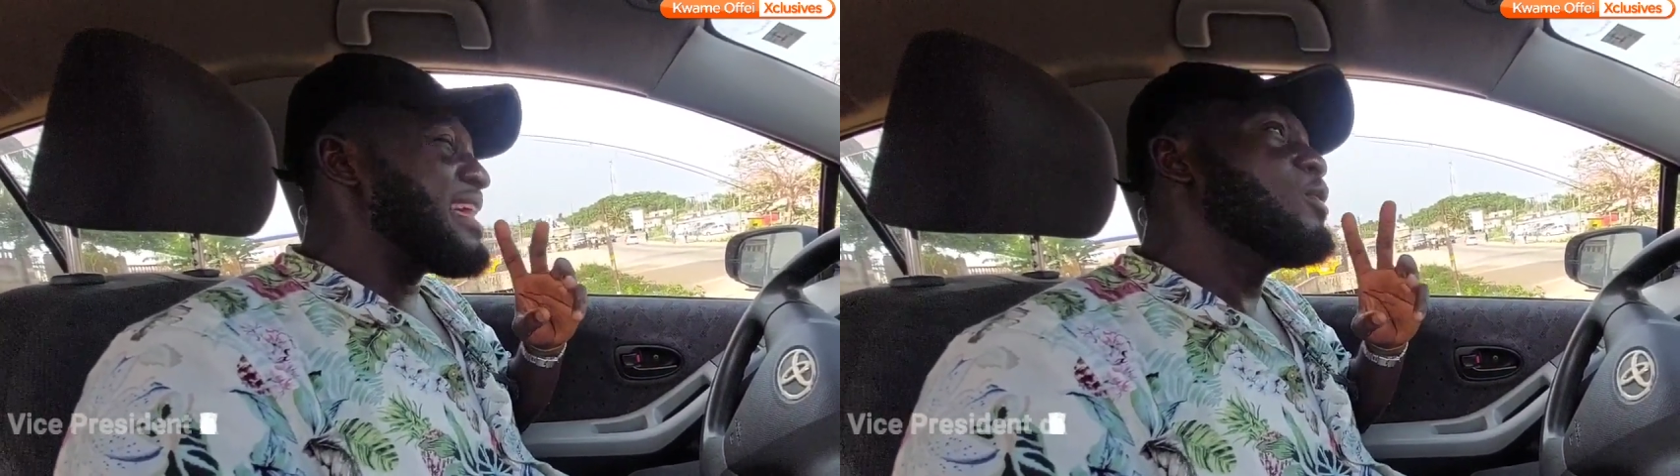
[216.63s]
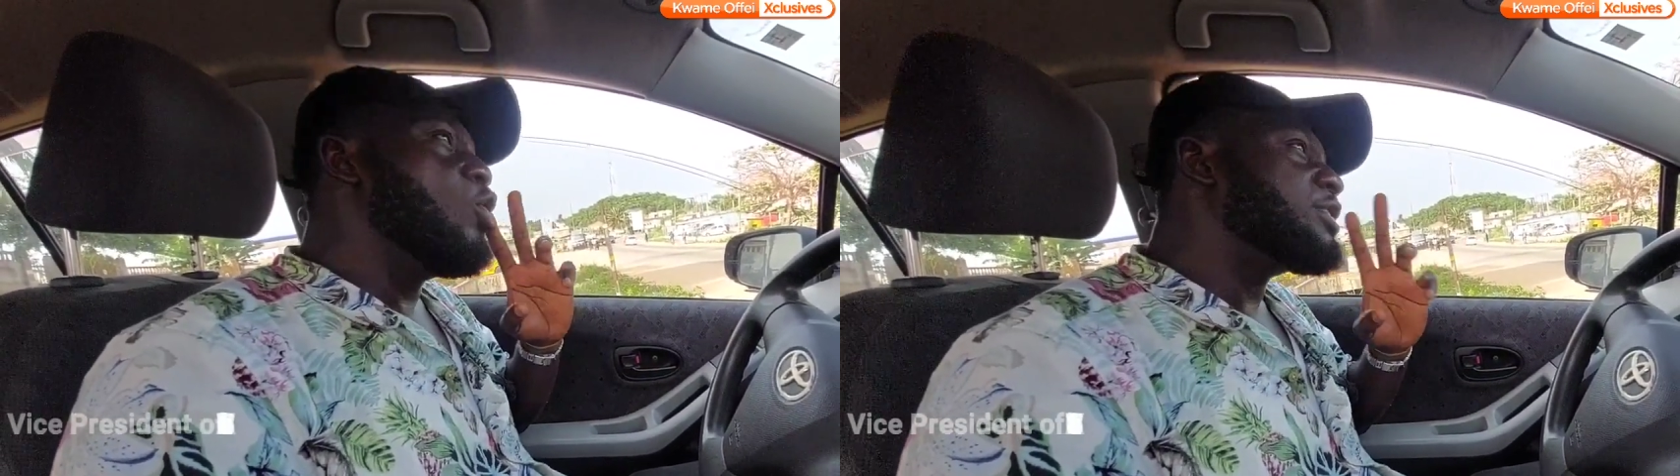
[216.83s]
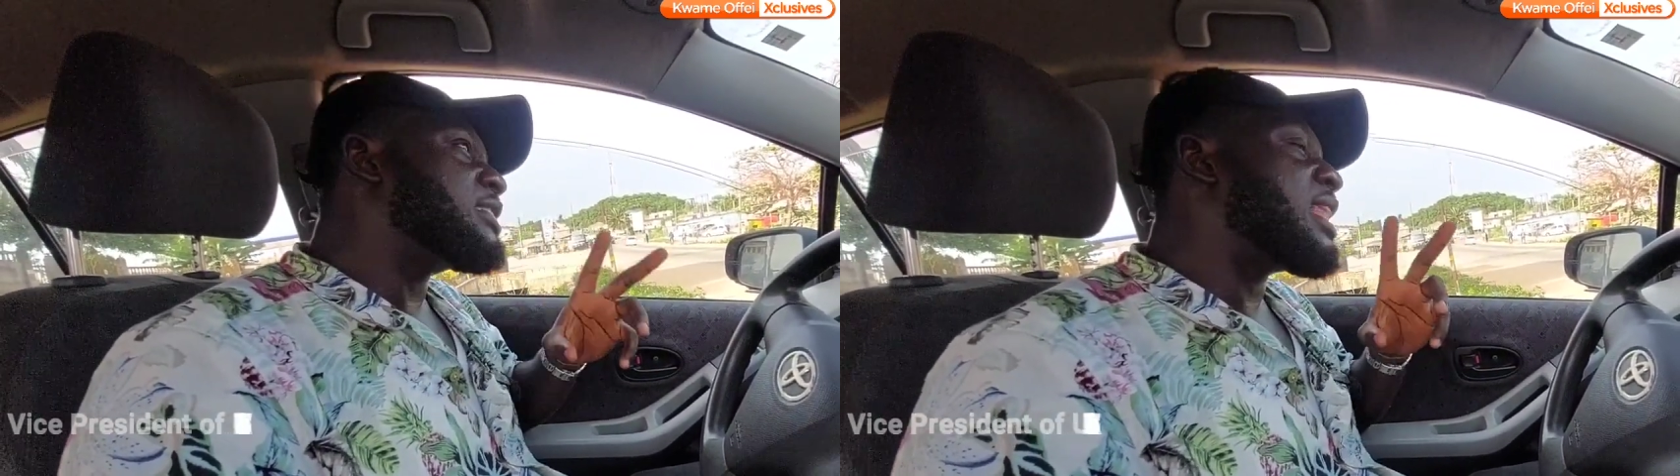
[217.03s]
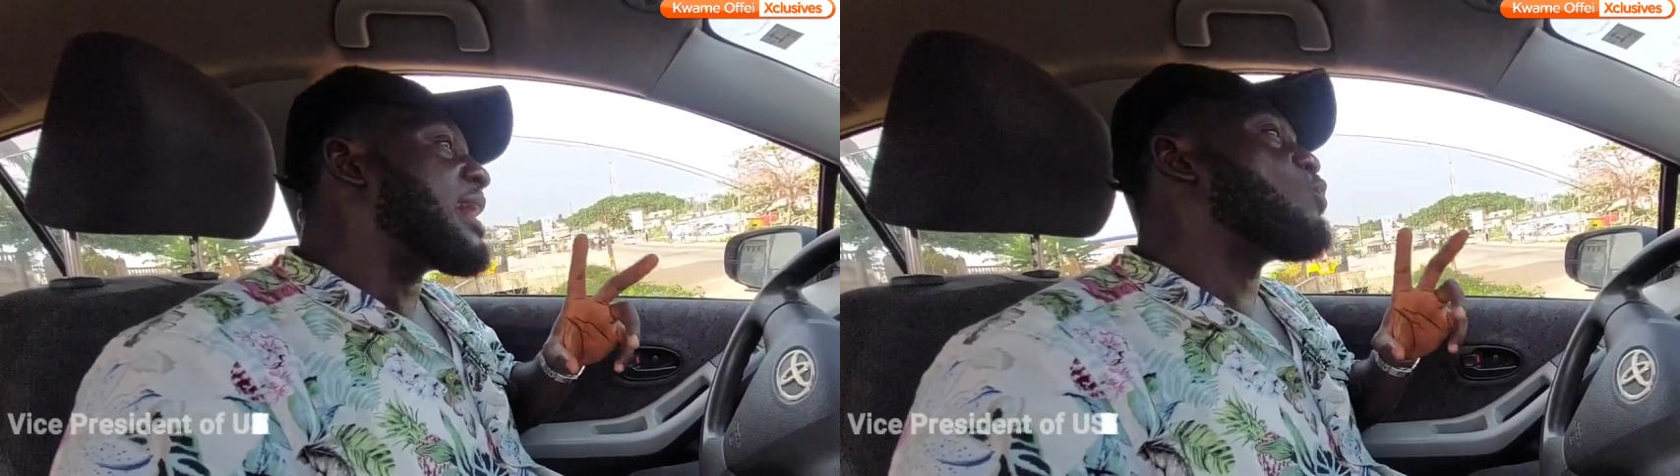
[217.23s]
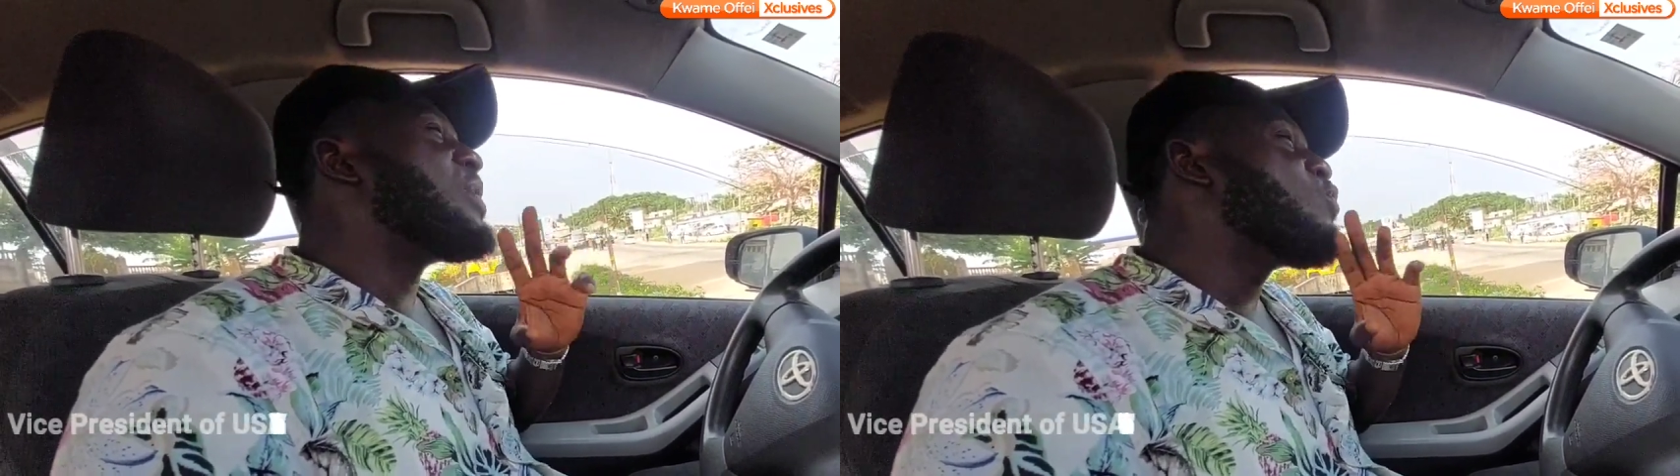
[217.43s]
it looks
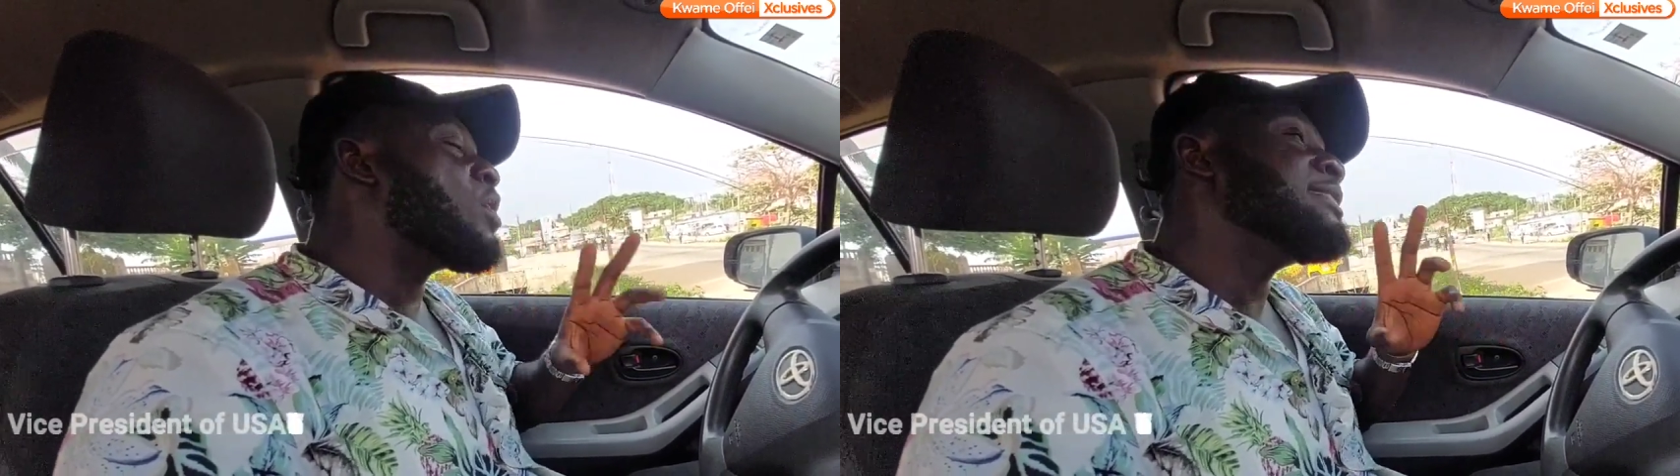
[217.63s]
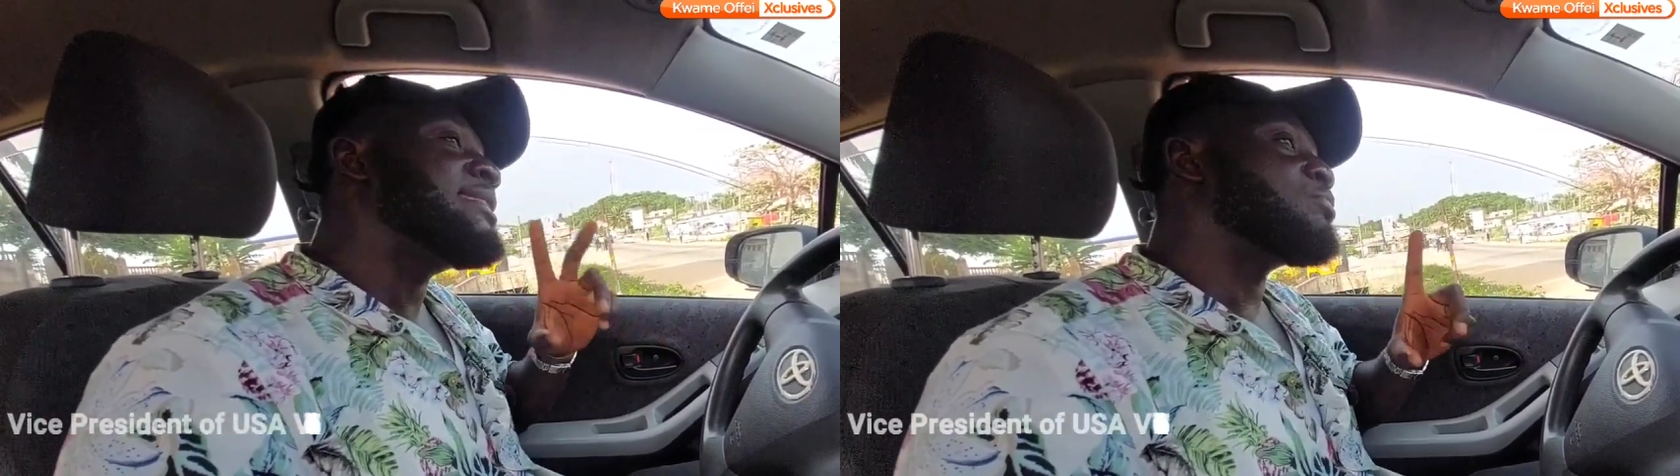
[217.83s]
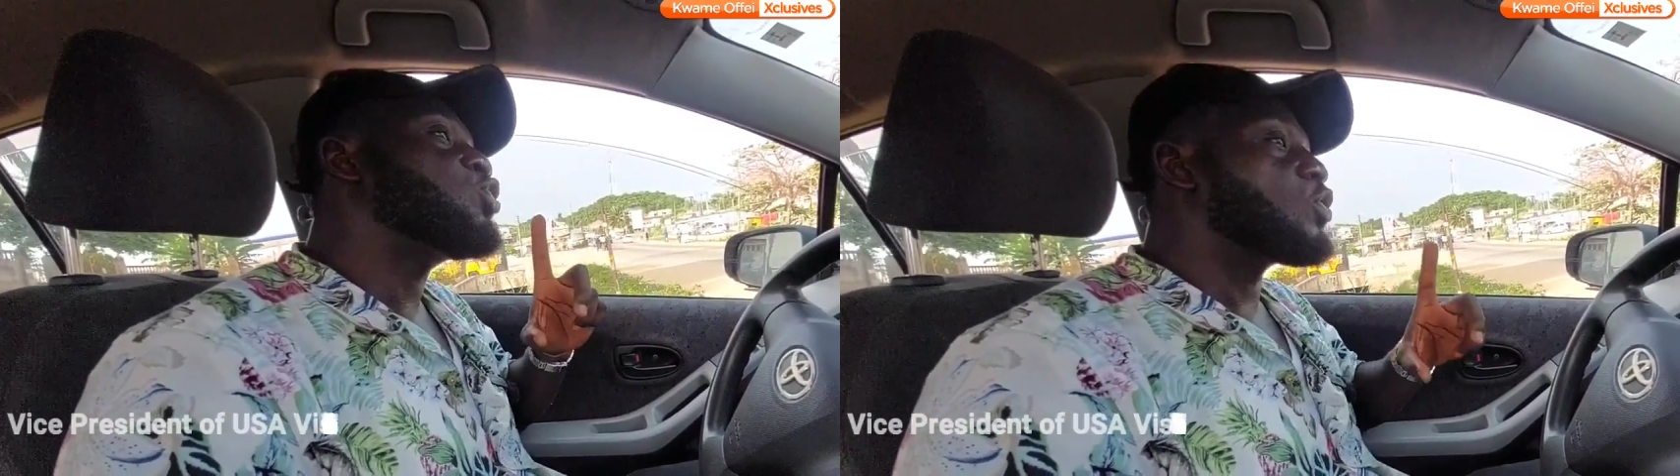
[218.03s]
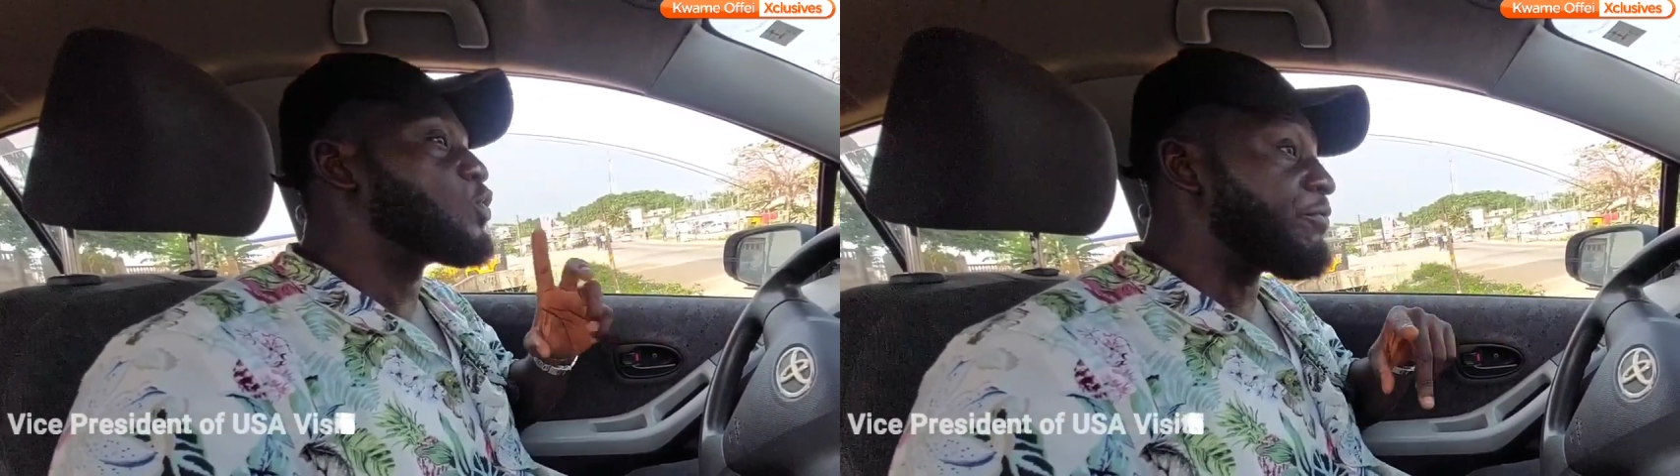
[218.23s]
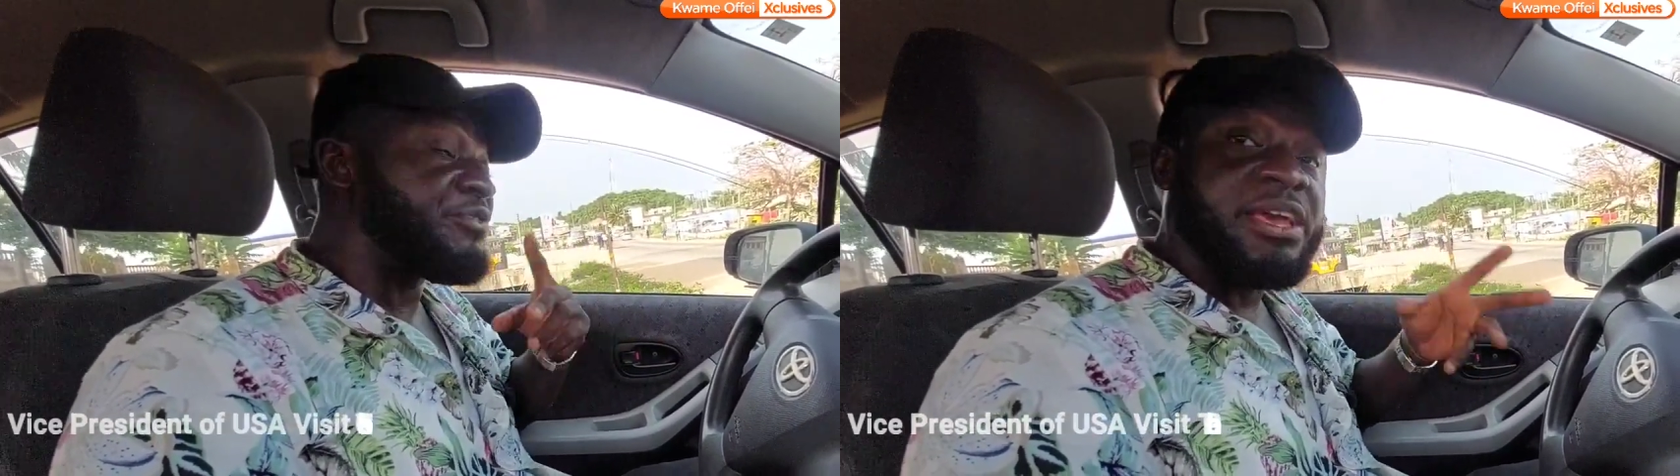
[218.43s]
like we want some
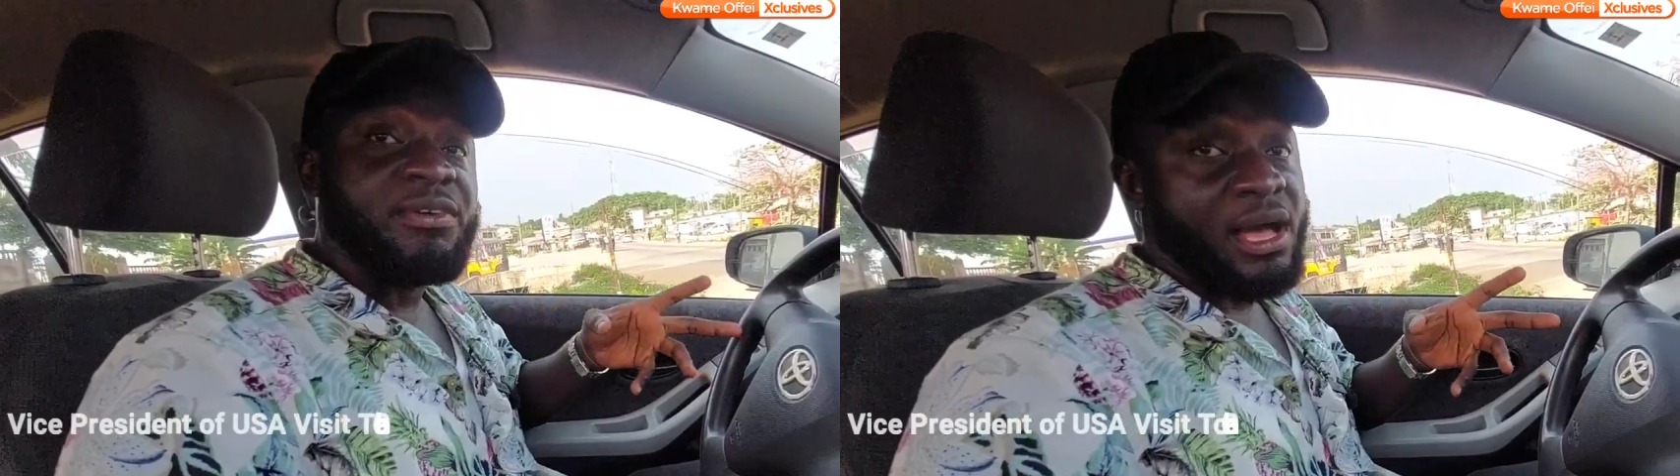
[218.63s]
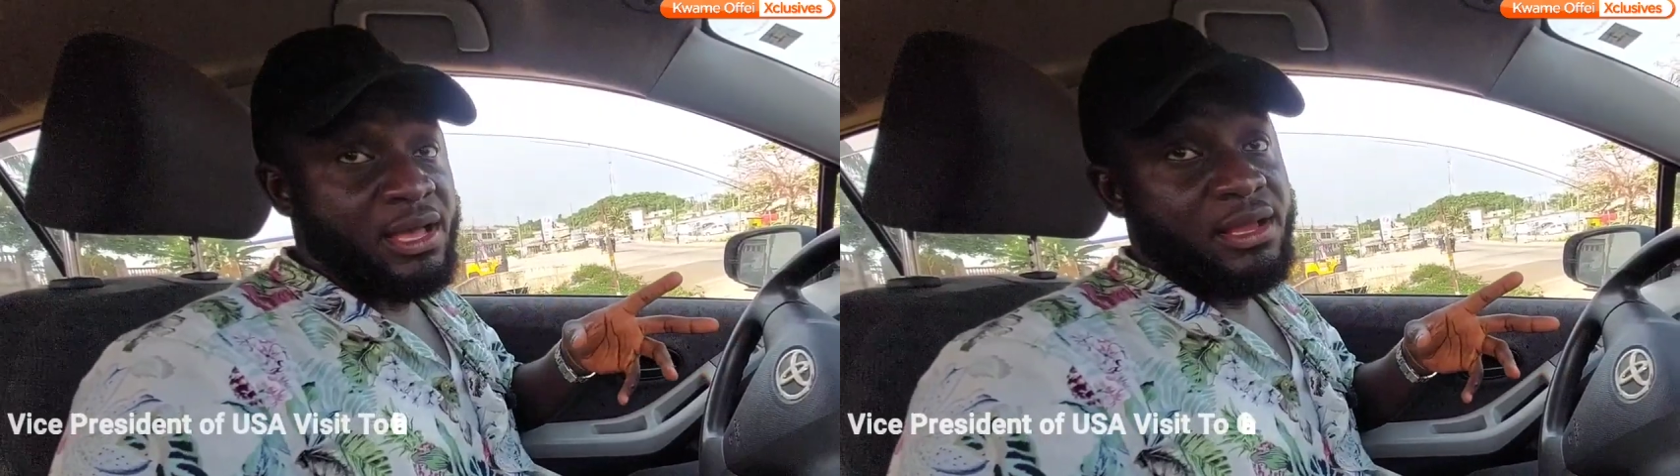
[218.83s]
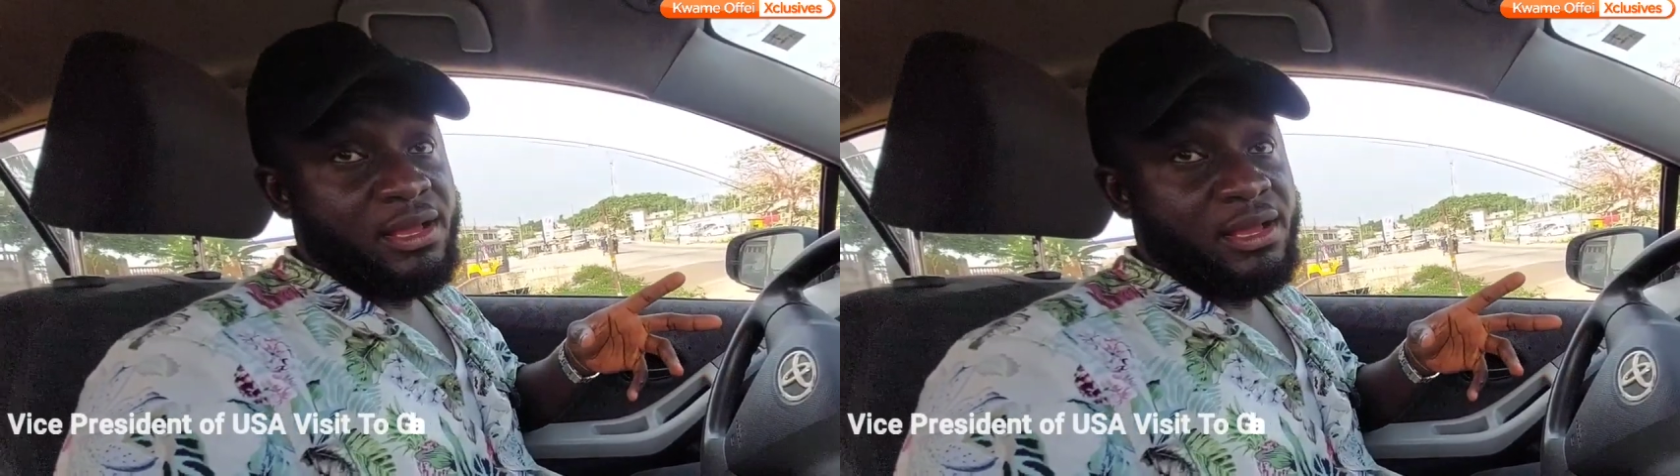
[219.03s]
sort of favor